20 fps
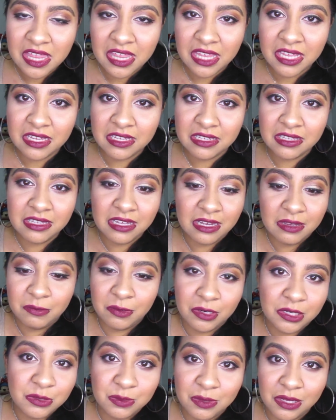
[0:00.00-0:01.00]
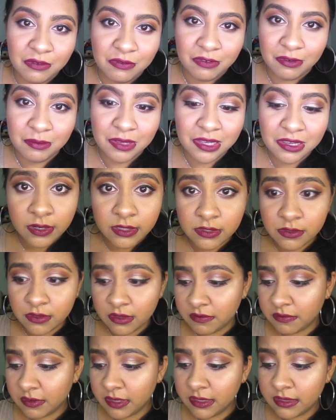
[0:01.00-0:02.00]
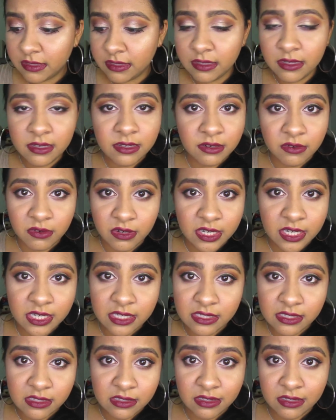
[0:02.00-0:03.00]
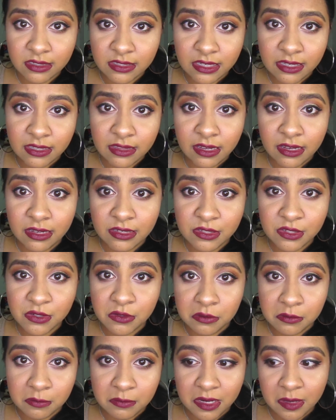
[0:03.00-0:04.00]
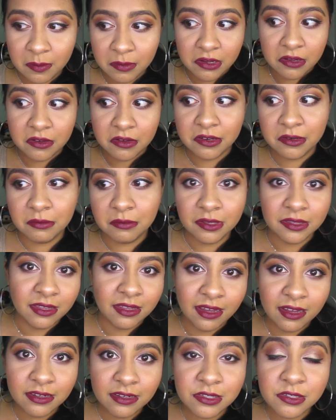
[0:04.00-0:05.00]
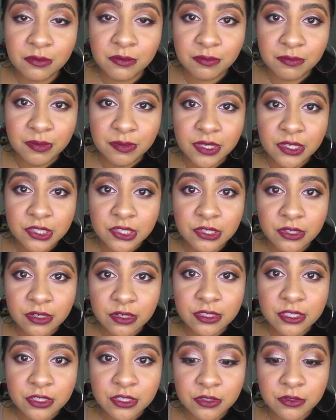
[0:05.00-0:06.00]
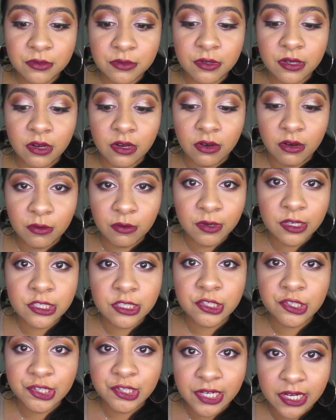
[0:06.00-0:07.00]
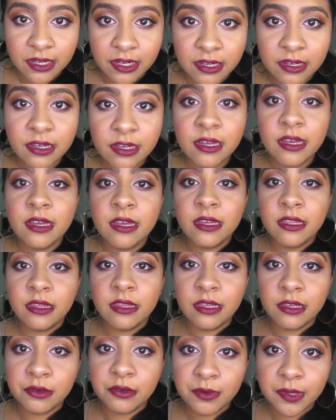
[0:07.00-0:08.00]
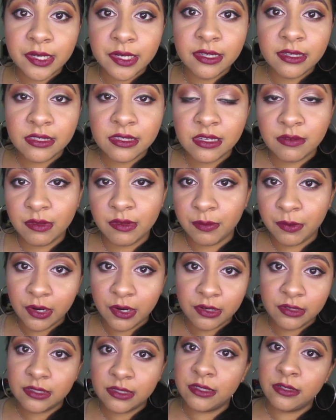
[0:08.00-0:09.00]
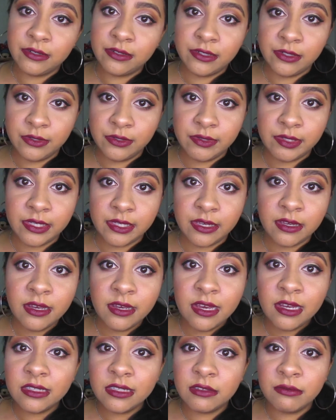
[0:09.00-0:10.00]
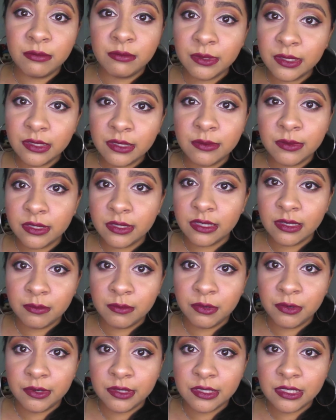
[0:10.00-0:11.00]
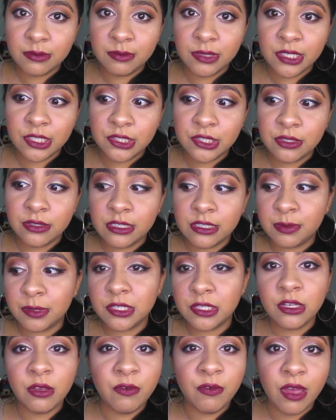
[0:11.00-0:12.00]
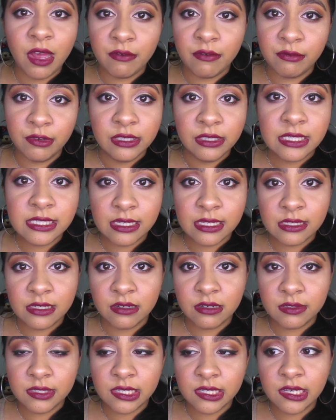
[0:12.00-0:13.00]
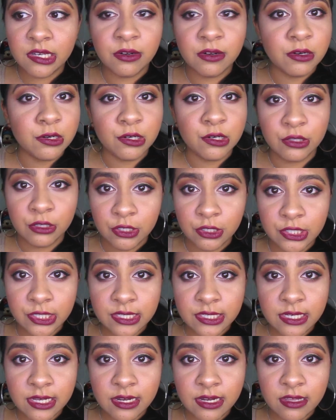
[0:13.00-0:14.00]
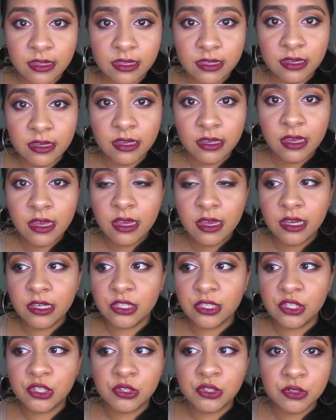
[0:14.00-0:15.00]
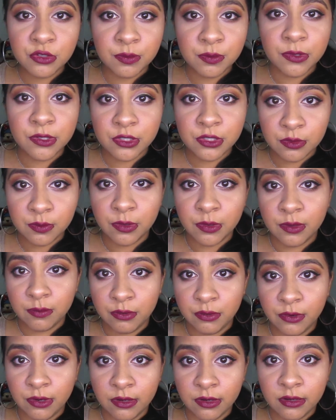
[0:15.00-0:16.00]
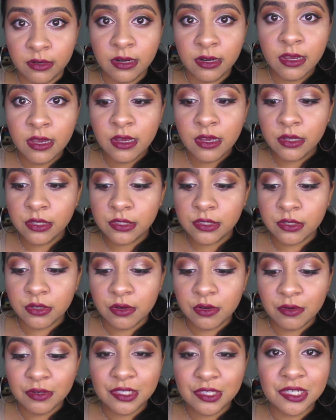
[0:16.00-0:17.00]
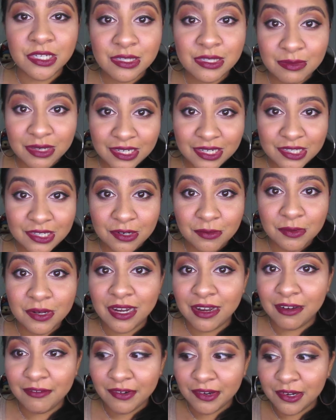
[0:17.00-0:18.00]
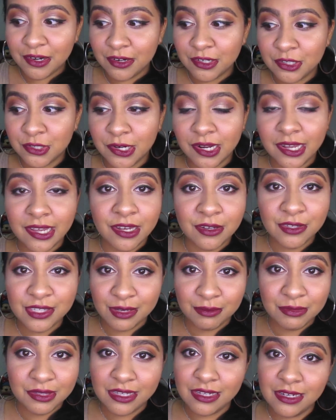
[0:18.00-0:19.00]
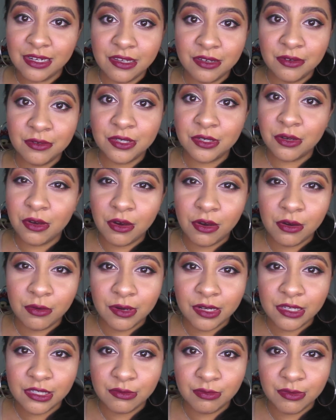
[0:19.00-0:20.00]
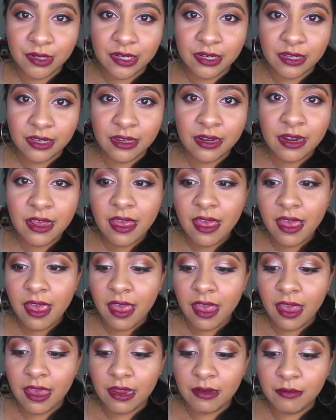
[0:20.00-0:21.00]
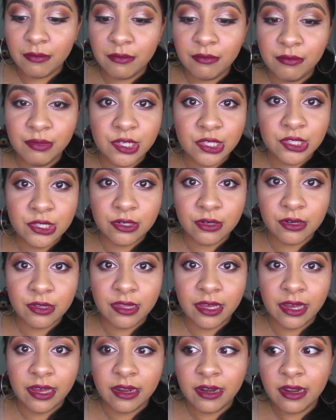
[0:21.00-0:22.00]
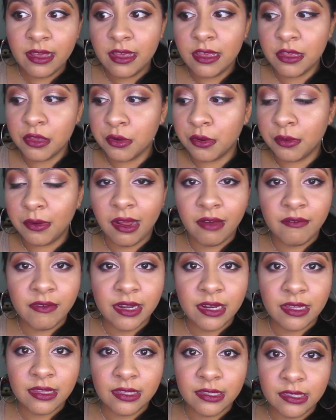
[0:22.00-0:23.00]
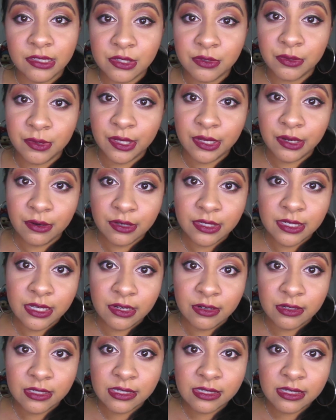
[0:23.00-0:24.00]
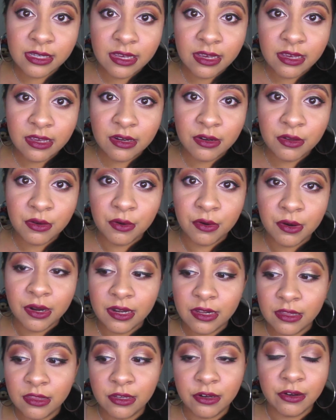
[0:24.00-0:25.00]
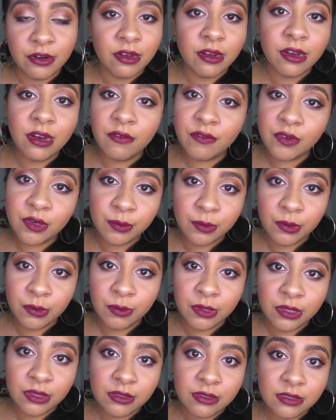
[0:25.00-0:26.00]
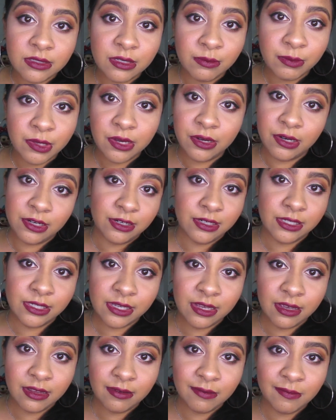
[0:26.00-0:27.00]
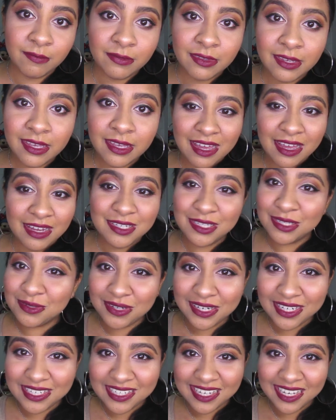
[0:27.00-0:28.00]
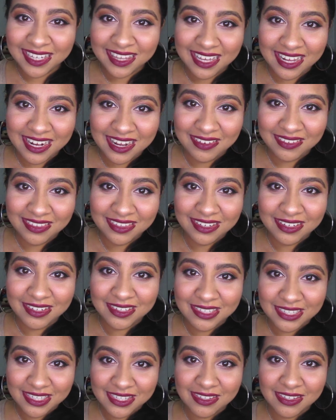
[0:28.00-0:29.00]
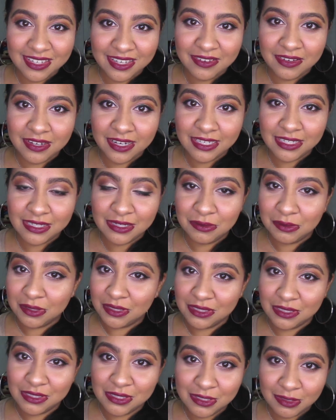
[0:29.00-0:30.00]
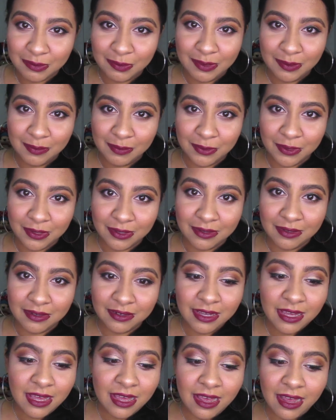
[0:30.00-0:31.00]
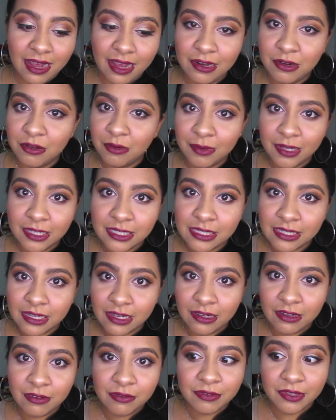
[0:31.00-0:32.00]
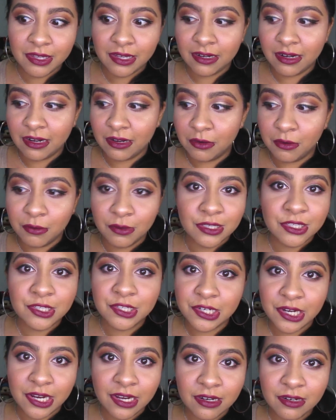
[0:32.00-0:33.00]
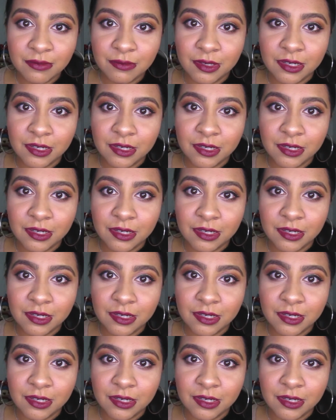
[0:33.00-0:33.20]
that works well for me. So I've read the ingredients and things like that, so I'm all good with that. So be sure to always check the ingredients of the products that you're using. It's really, really important to make sure, especially if you have really sensitive skin or you're allergic to anything, it's super, super important. So just make sure whenever you're trying out something new to always read it and be sure that you don't have anything that's going to irritate your skin or anything you're not comfortable with to be on your skin. Just wanted to get that out there just so that you guys know, because it's super important. I know myself that I always check